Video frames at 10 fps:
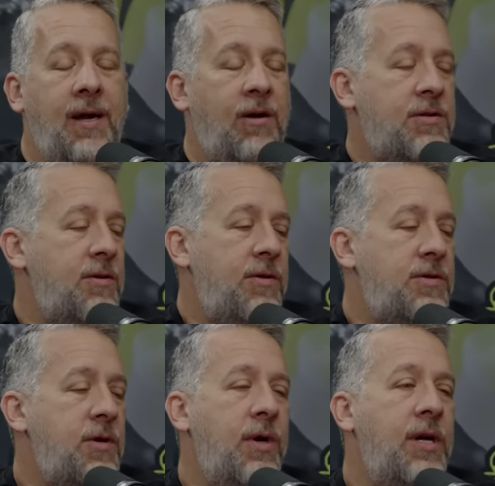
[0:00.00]
and also
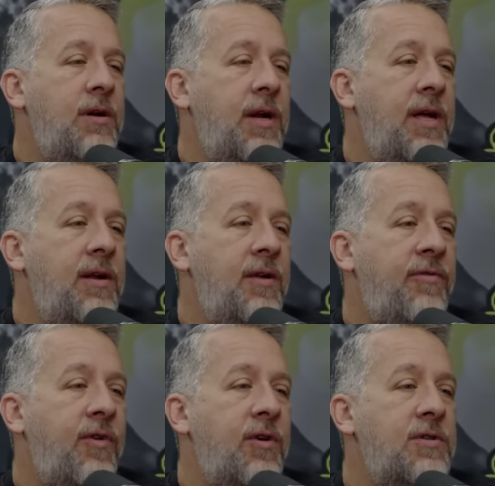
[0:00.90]
there's no internet at
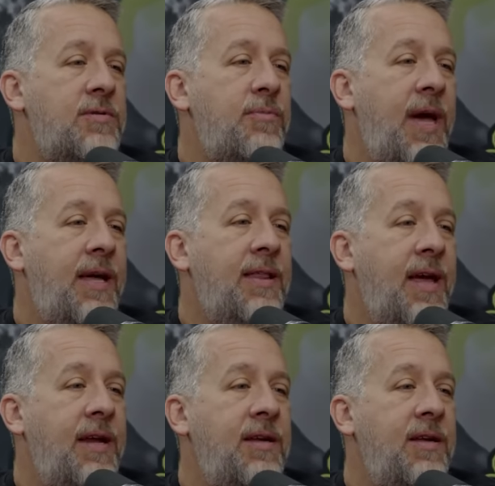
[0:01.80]
first back
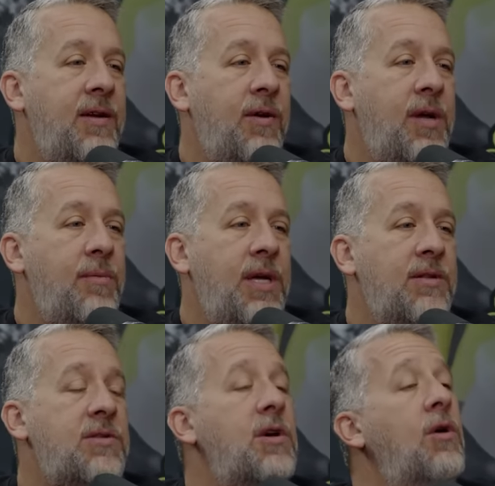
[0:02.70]
then you know what i mean
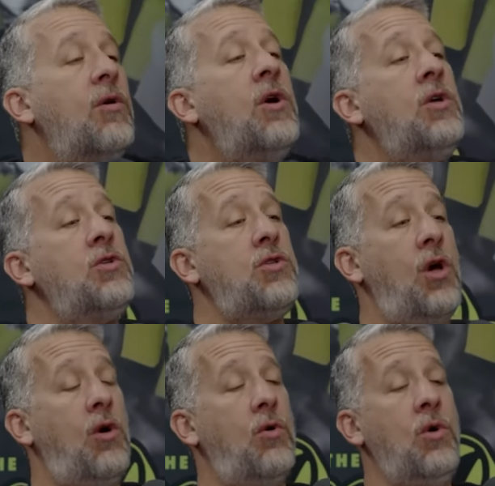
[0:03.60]
right. so
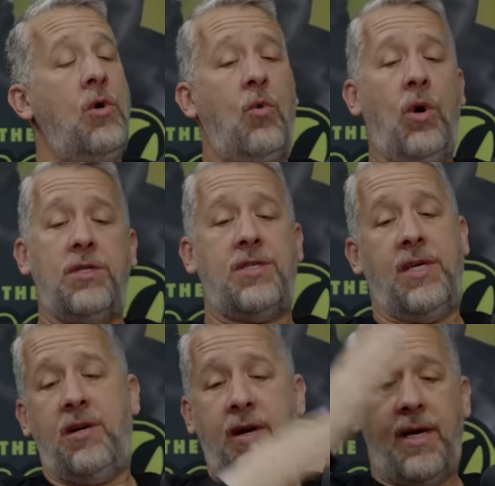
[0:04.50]
so once
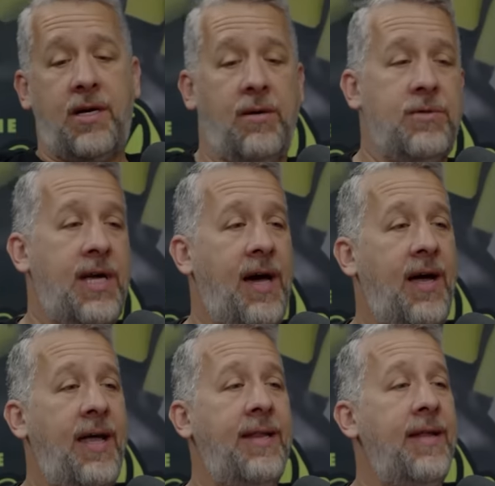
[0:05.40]
the internet comes
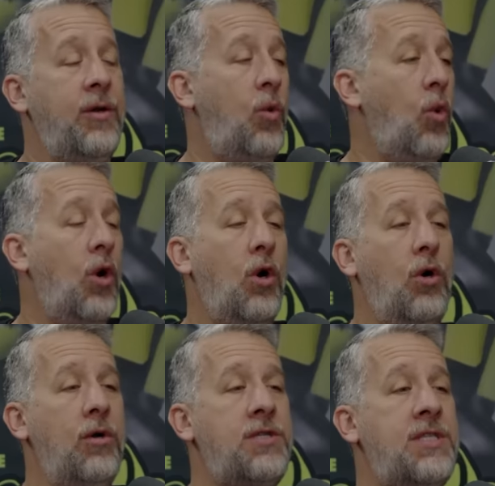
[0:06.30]
out and then the
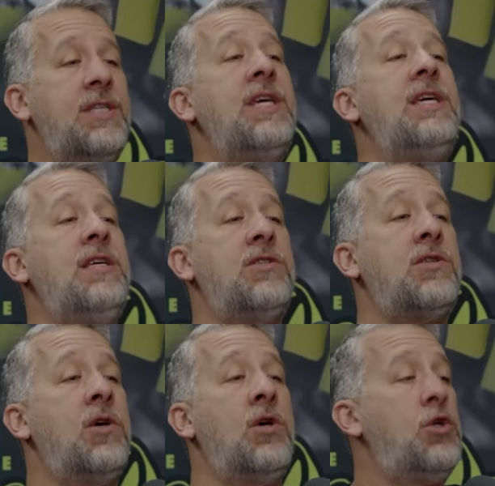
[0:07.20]
world
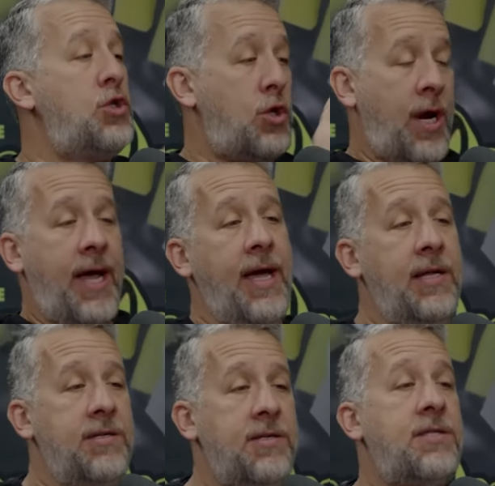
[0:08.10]
sees
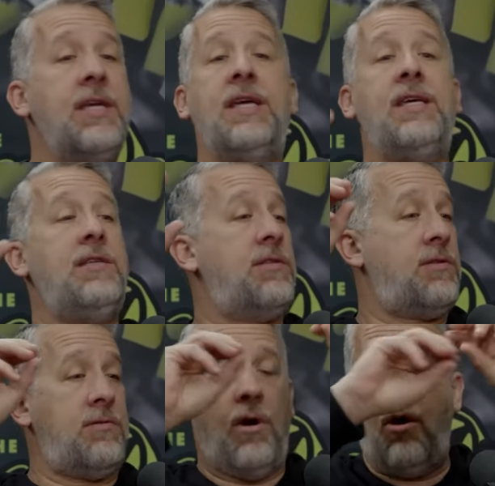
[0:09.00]
trans
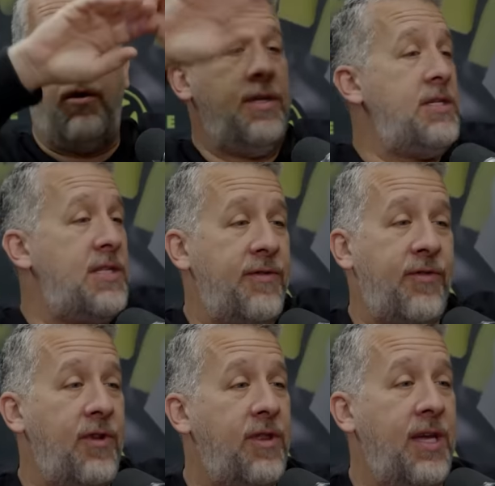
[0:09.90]
sees all these
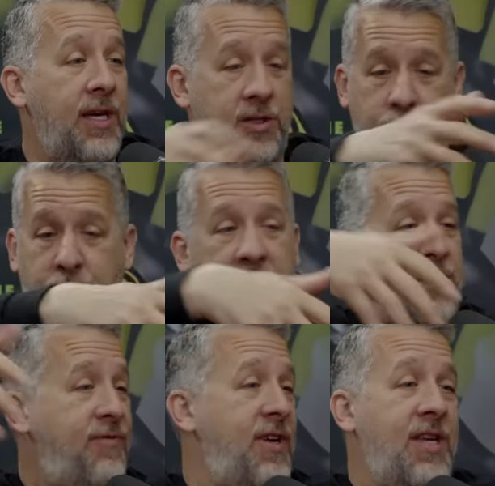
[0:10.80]
different things
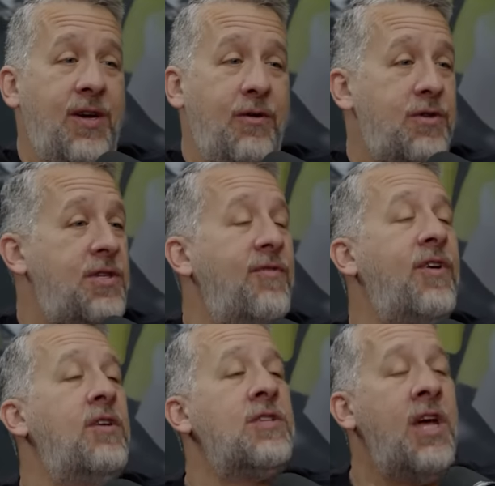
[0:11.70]
piss videos yeah.
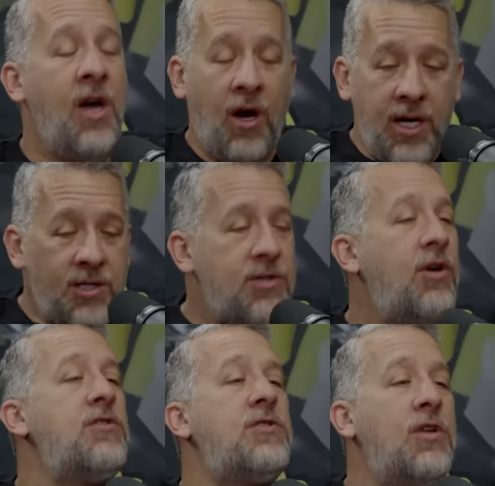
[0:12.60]
shit videos it
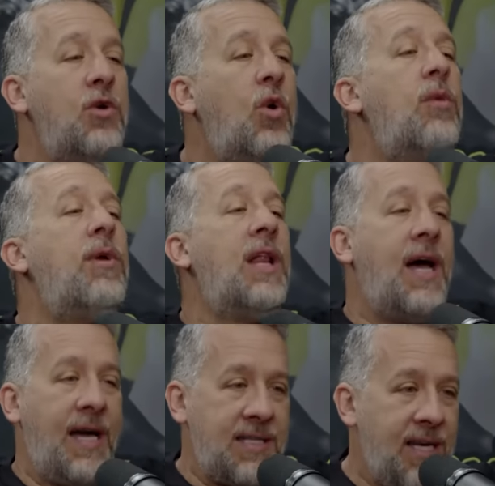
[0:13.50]
starts to
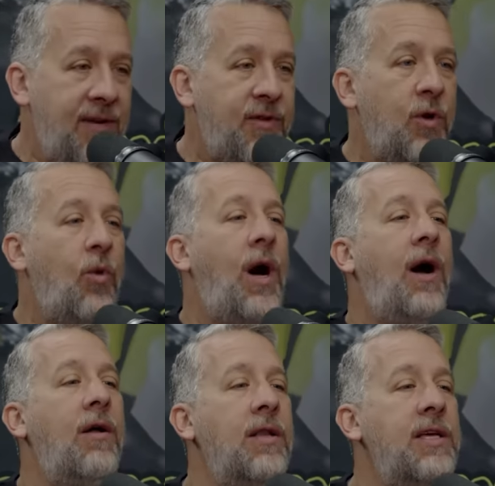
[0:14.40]
normalize after a
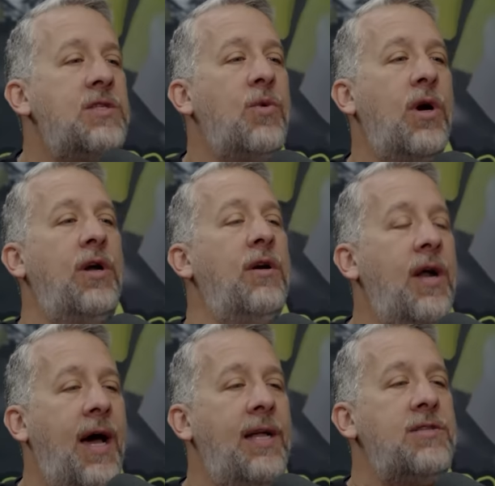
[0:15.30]
while, at least where you're
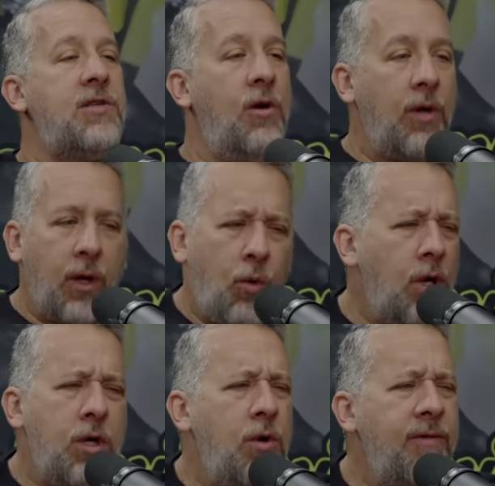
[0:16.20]
not so like,
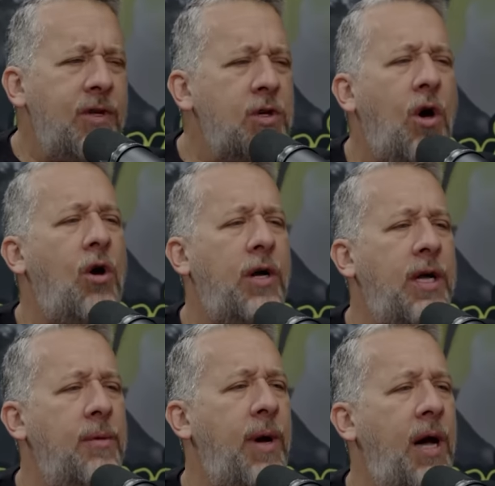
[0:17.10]
what are you even
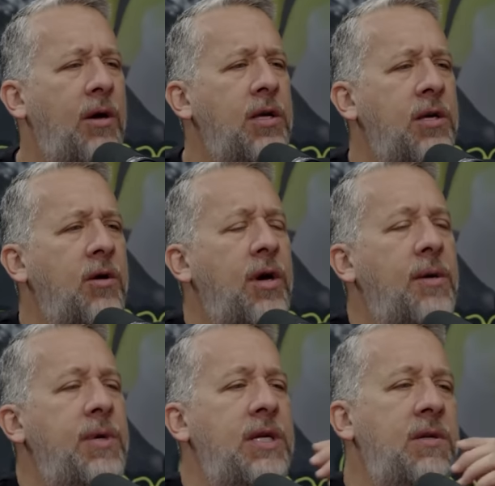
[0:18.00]
talking about? You know what I
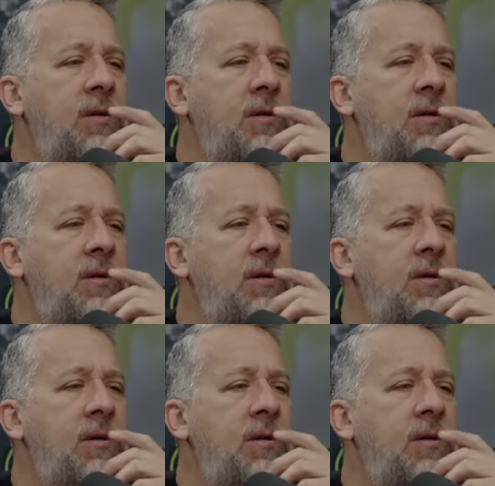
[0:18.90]
mean?